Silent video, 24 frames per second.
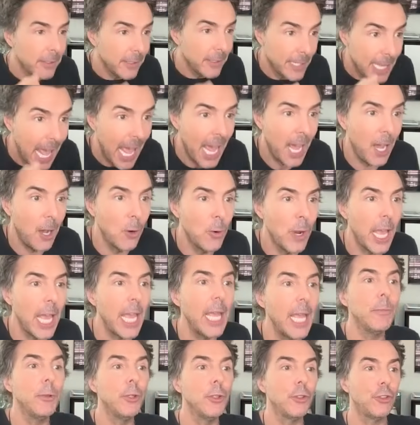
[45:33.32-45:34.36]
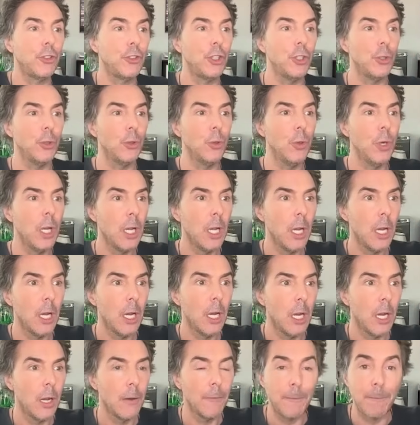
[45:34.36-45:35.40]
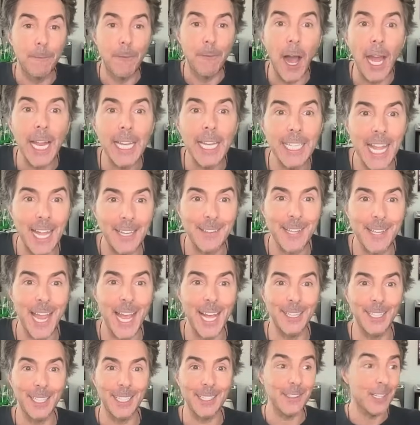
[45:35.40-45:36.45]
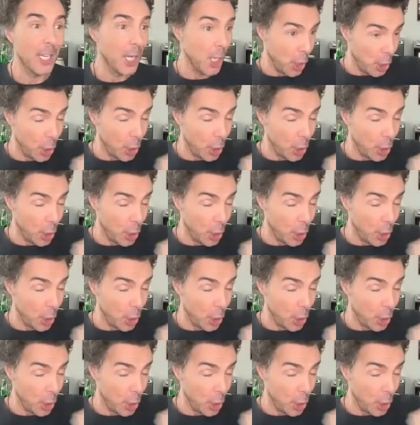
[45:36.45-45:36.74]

now able to find that talent,